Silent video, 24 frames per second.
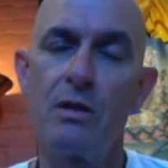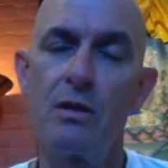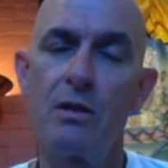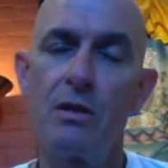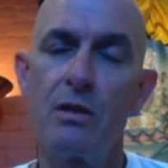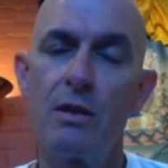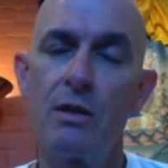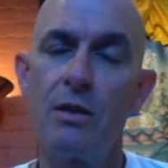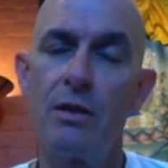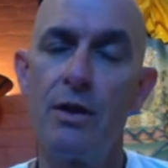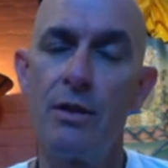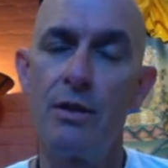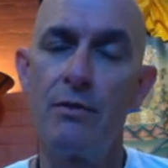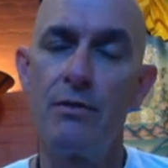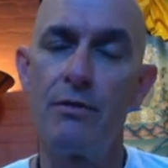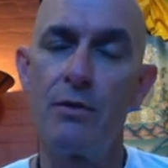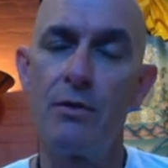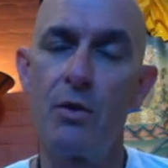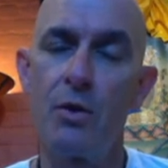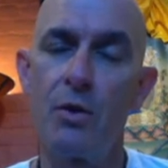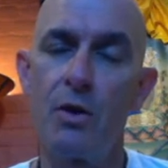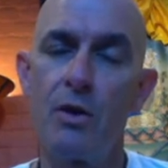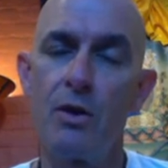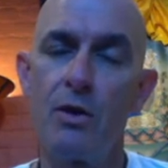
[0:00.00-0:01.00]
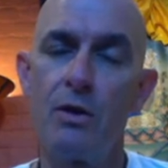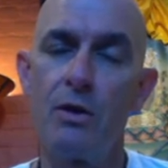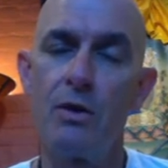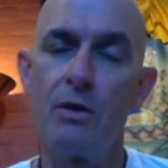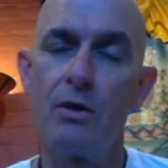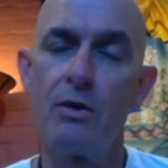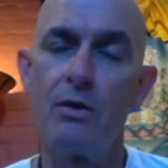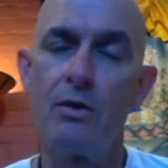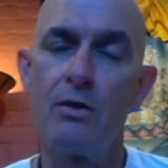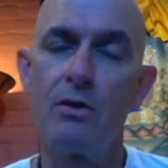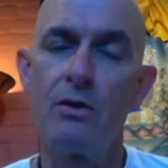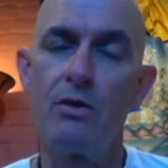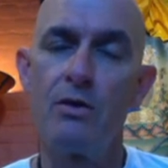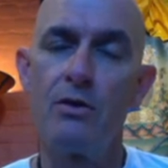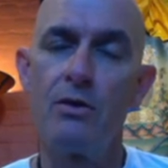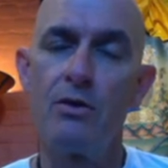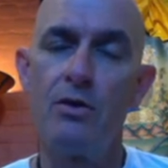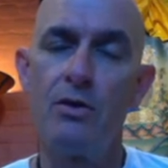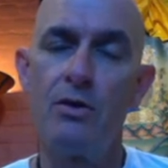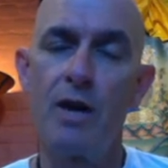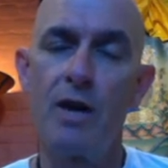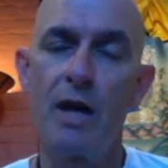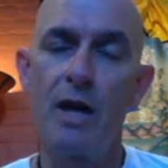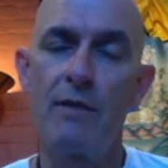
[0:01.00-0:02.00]
Therefore, do
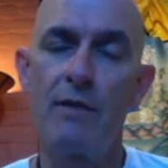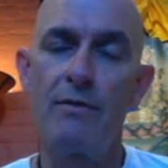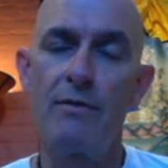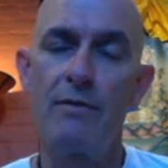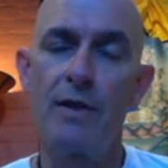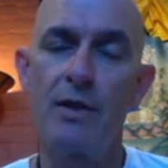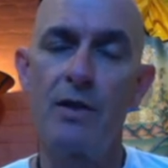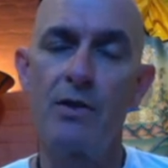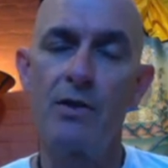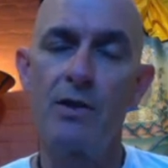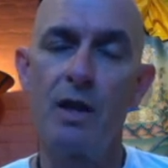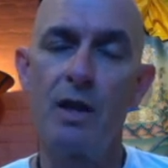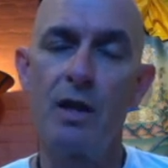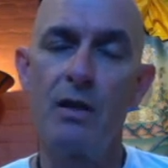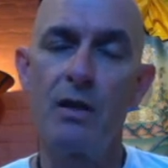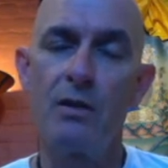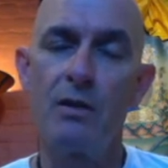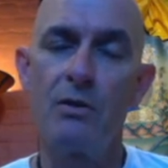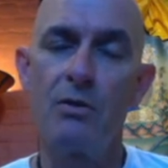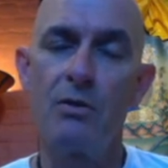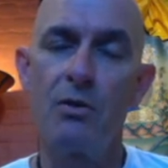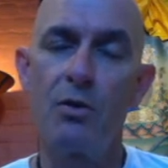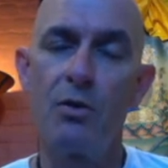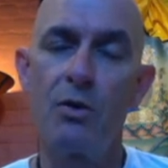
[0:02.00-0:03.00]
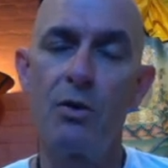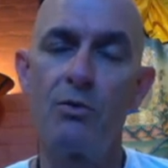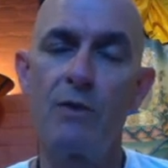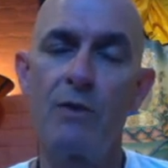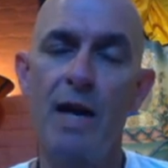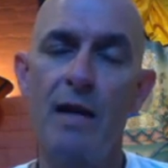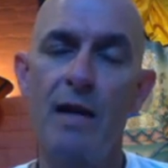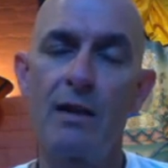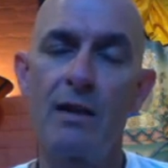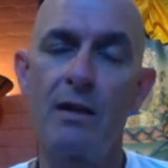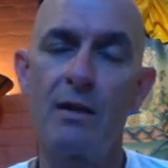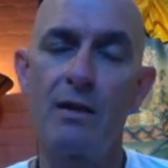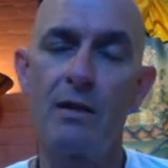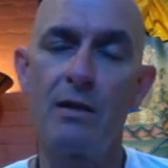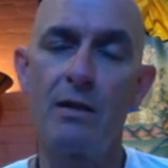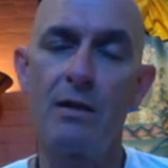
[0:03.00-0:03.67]
not fixate or reckon.